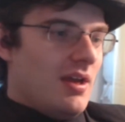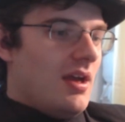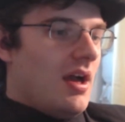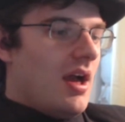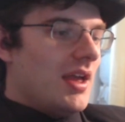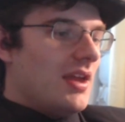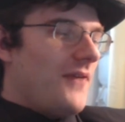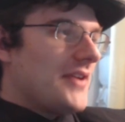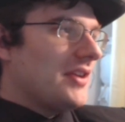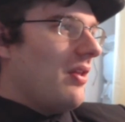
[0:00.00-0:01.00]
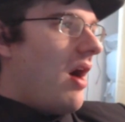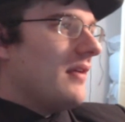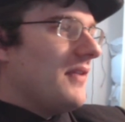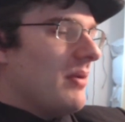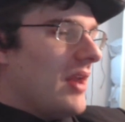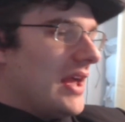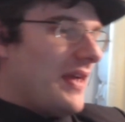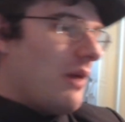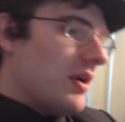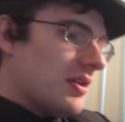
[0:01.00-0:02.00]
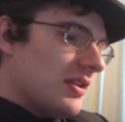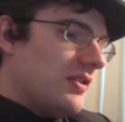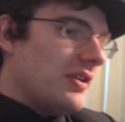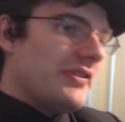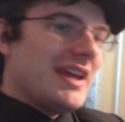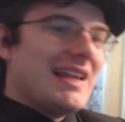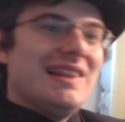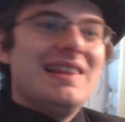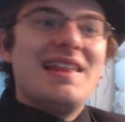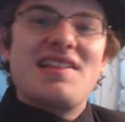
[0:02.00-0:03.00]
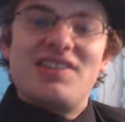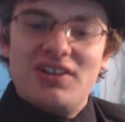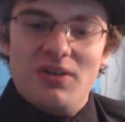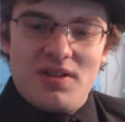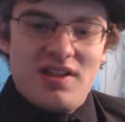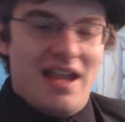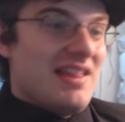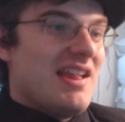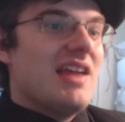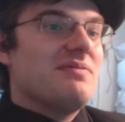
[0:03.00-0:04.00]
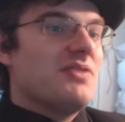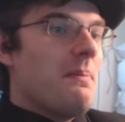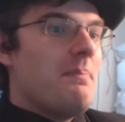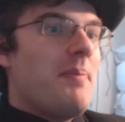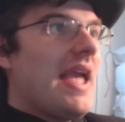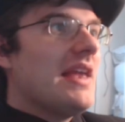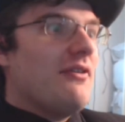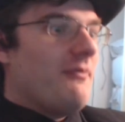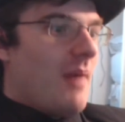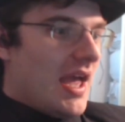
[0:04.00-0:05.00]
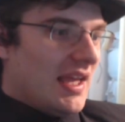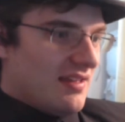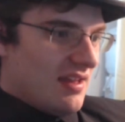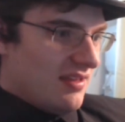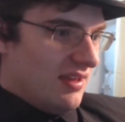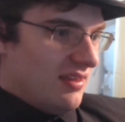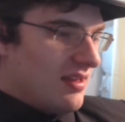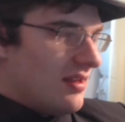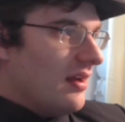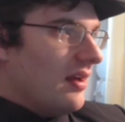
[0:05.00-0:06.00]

And in fact, a lot of them are like that, whereas they're like listicle sites, and the bane of my existence.